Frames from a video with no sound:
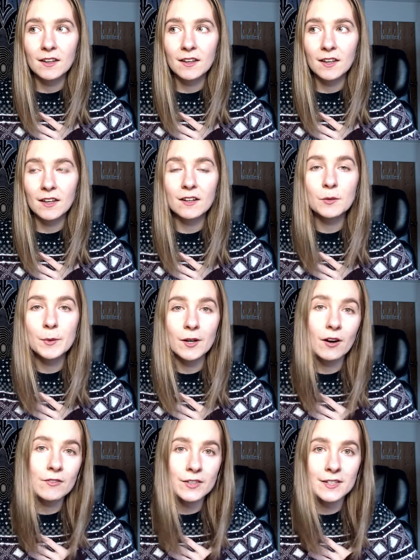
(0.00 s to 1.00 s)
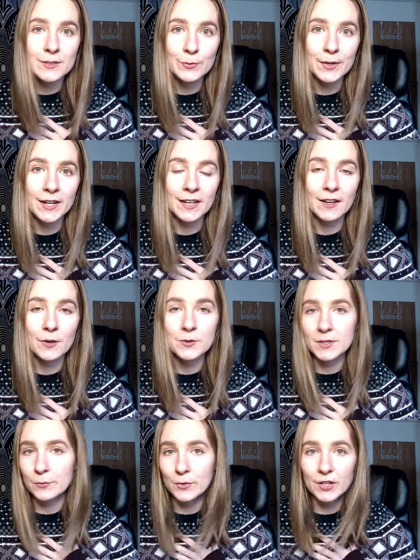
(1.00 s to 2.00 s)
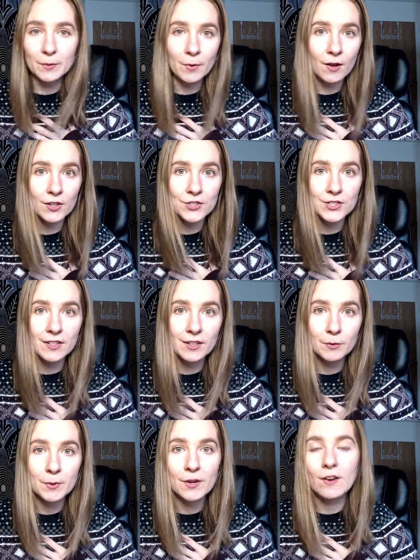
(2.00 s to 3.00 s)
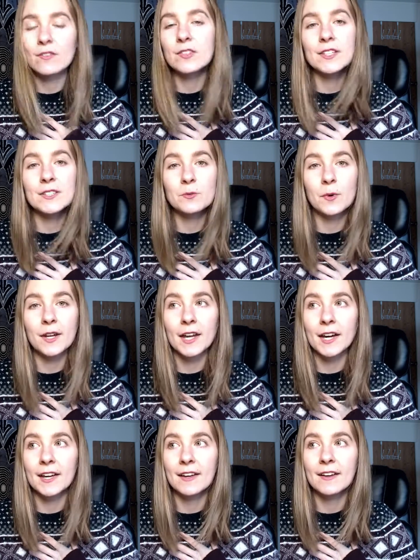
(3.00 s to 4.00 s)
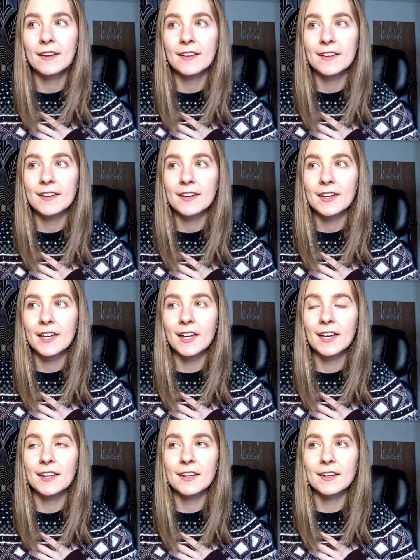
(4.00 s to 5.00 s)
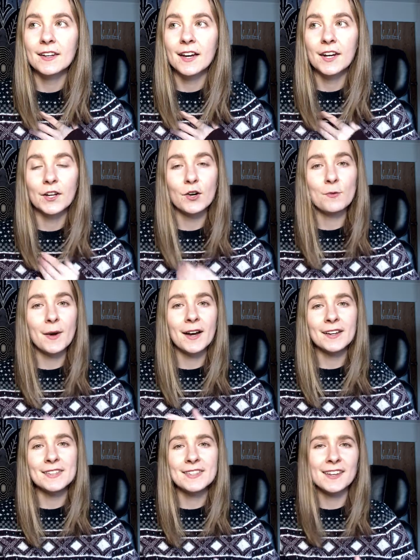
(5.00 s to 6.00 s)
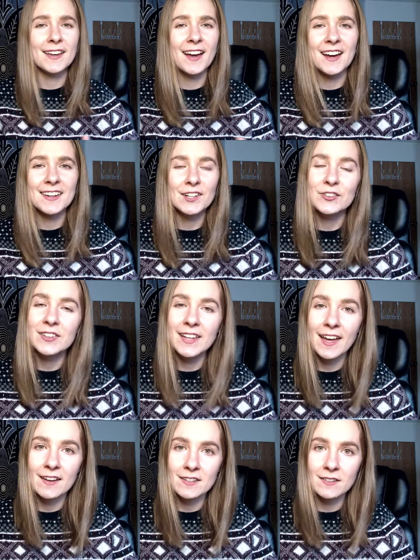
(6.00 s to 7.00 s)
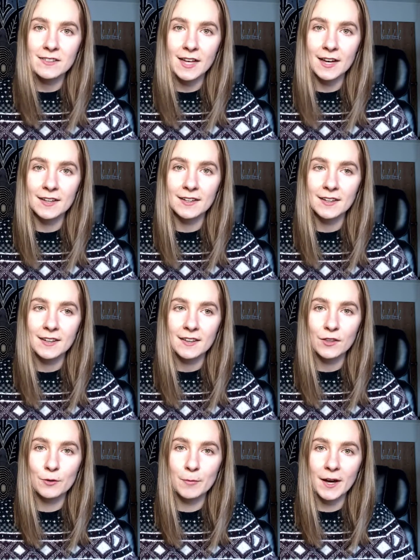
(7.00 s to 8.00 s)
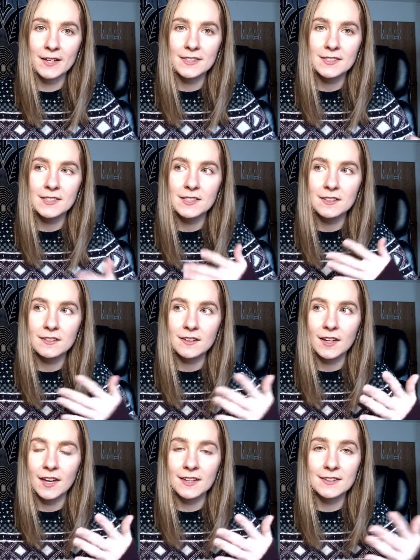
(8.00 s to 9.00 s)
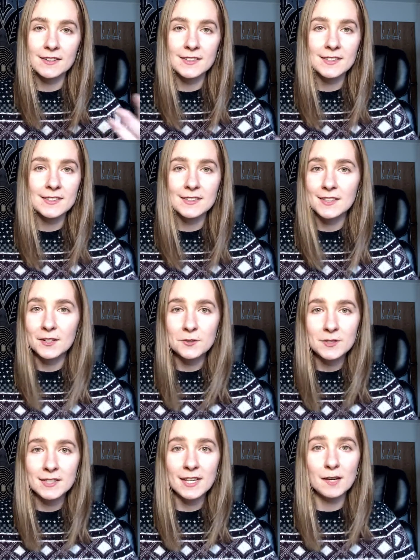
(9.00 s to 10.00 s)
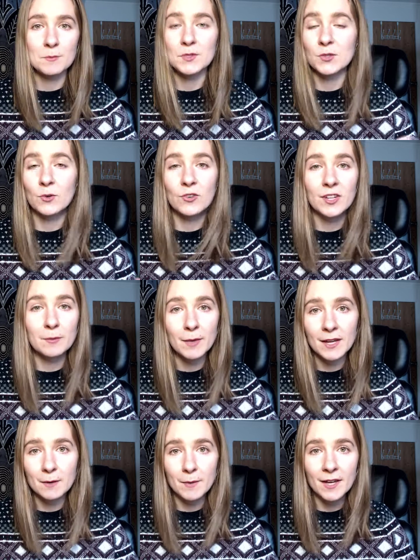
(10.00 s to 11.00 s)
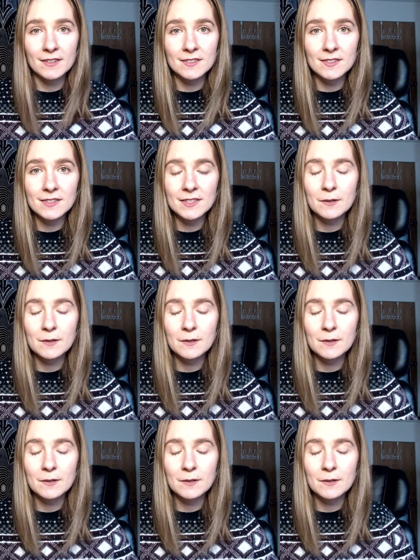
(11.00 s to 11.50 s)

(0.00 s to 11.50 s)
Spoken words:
it'll be obvious when I owe someone an apology. It'll be obvious when I can kind of go back and say, I didn't really handle that the best, and, say I'm sorry and make amends.